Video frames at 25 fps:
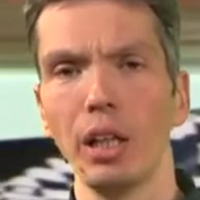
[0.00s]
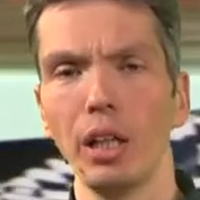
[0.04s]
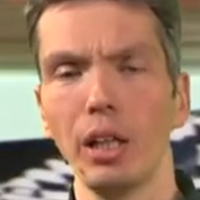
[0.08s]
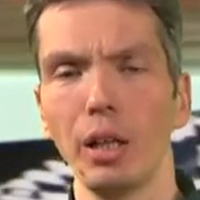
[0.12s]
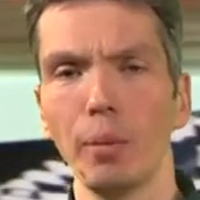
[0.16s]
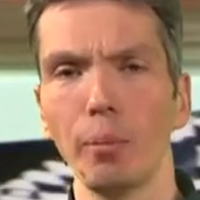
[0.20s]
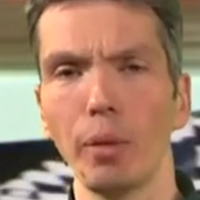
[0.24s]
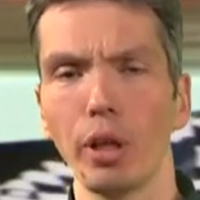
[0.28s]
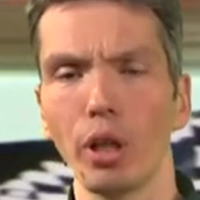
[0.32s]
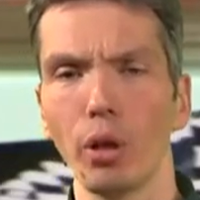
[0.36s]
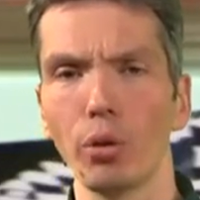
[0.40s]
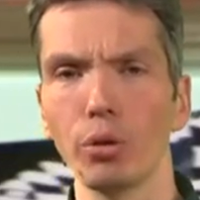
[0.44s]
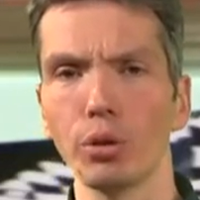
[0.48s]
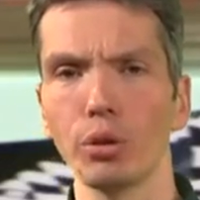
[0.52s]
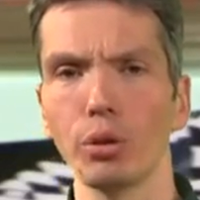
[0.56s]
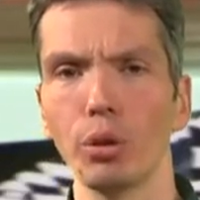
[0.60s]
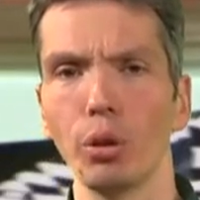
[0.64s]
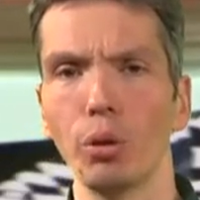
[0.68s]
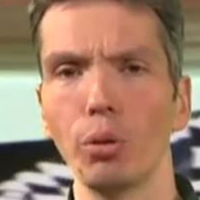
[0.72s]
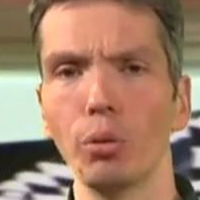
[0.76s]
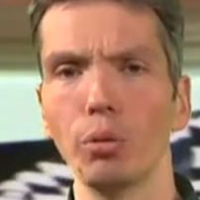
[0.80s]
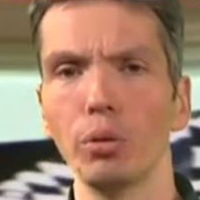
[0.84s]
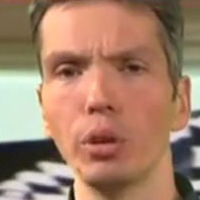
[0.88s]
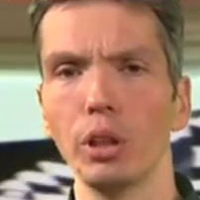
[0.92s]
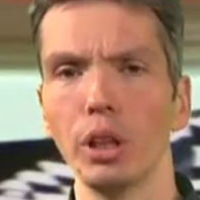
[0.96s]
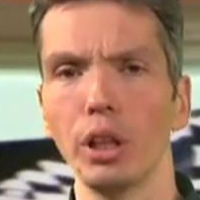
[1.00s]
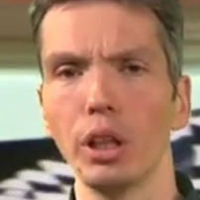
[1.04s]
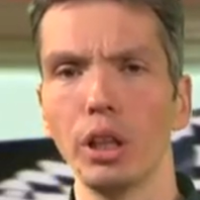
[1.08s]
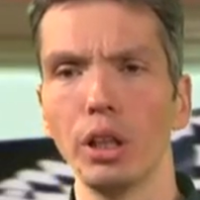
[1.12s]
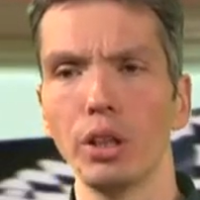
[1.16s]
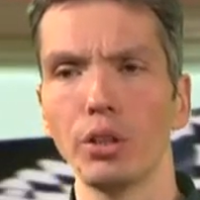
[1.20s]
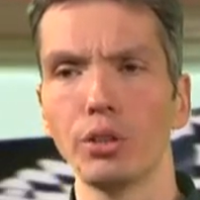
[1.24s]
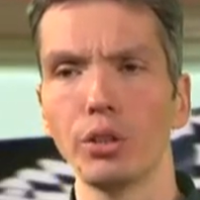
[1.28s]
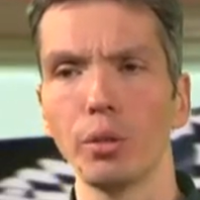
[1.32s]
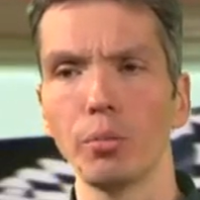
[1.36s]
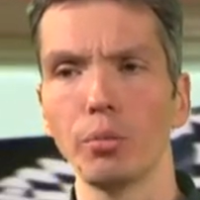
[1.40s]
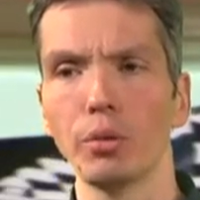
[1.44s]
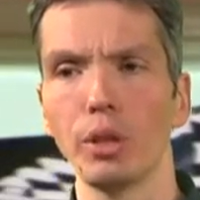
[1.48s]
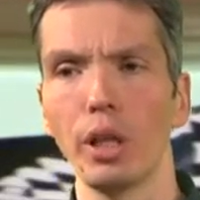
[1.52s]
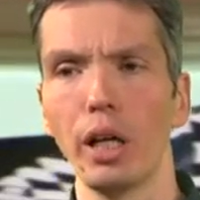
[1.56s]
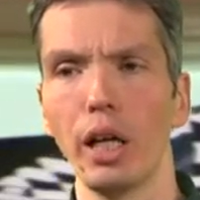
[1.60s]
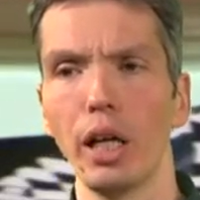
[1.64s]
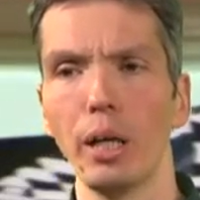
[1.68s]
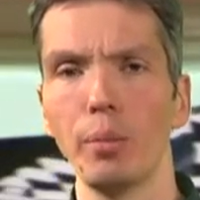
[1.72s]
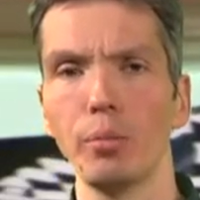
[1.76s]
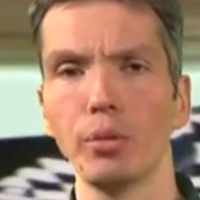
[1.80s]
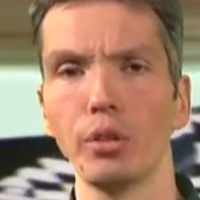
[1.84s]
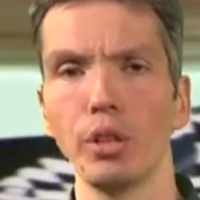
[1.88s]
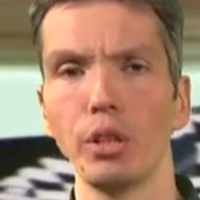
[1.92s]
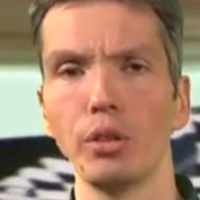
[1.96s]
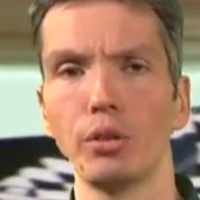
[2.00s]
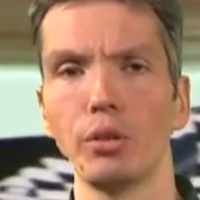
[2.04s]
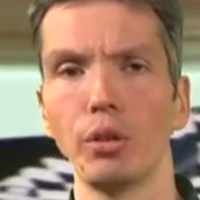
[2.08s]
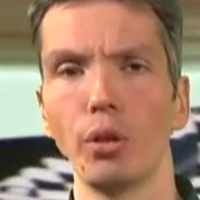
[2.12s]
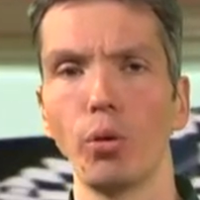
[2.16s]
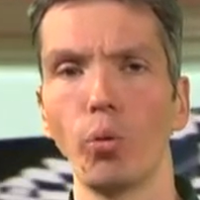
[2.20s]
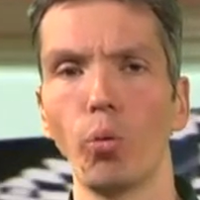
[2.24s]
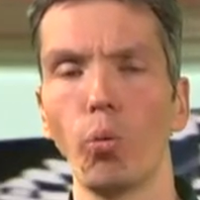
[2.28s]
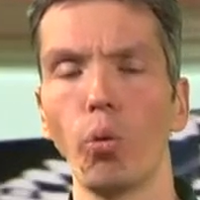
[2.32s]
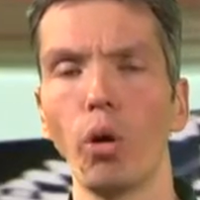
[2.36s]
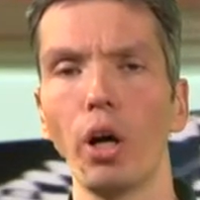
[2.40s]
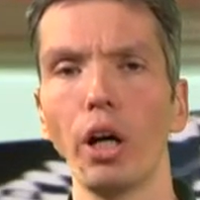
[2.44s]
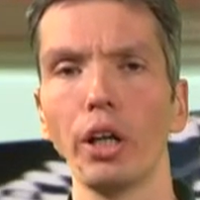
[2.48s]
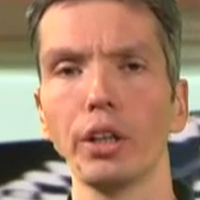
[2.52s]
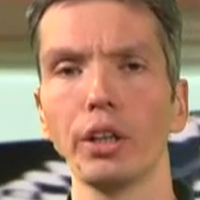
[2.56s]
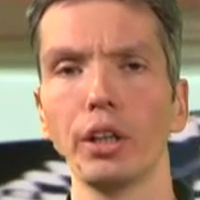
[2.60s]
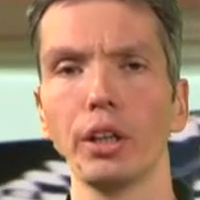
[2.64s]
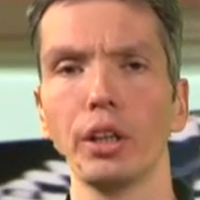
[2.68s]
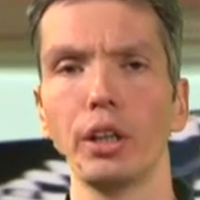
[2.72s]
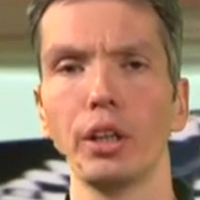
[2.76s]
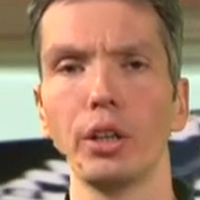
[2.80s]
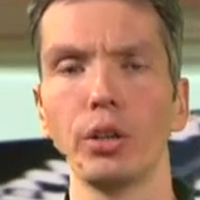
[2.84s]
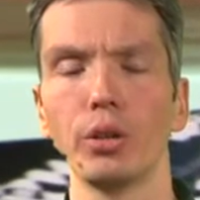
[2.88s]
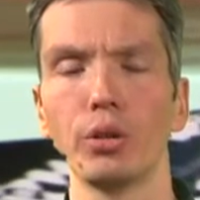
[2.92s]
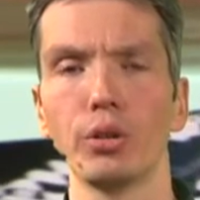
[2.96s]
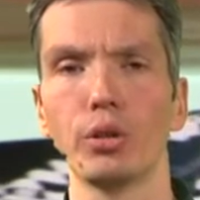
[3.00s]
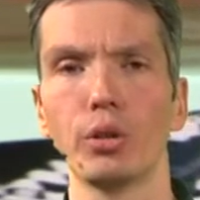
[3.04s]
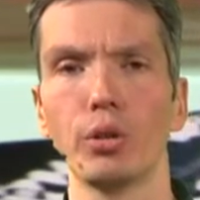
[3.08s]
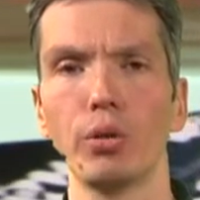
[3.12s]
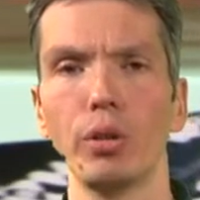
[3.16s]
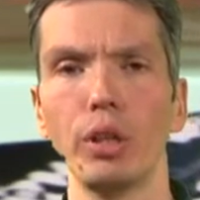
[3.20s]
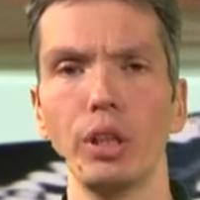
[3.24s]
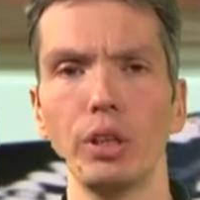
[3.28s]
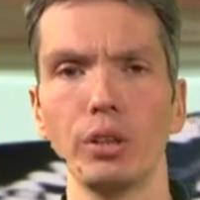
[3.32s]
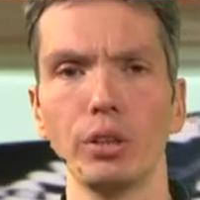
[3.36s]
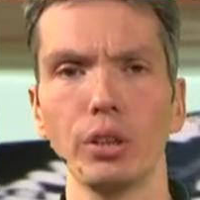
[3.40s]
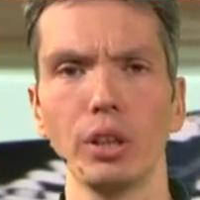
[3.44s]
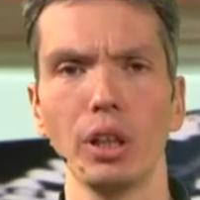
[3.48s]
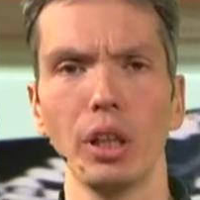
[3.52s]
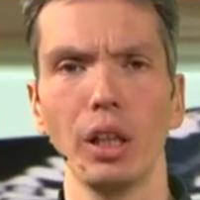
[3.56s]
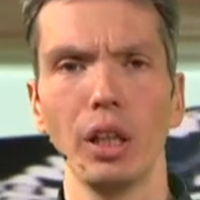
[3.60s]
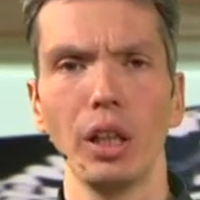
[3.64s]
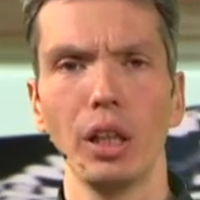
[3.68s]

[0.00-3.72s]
But also, sometimes as you're walking in the street,